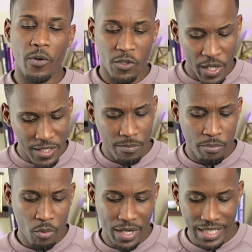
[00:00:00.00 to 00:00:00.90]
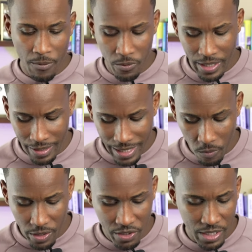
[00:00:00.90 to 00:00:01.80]
So here's some points I wrote down that I
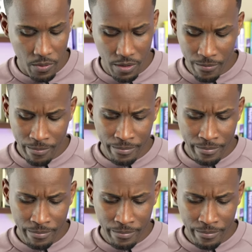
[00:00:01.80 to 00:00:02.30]
want to share with you.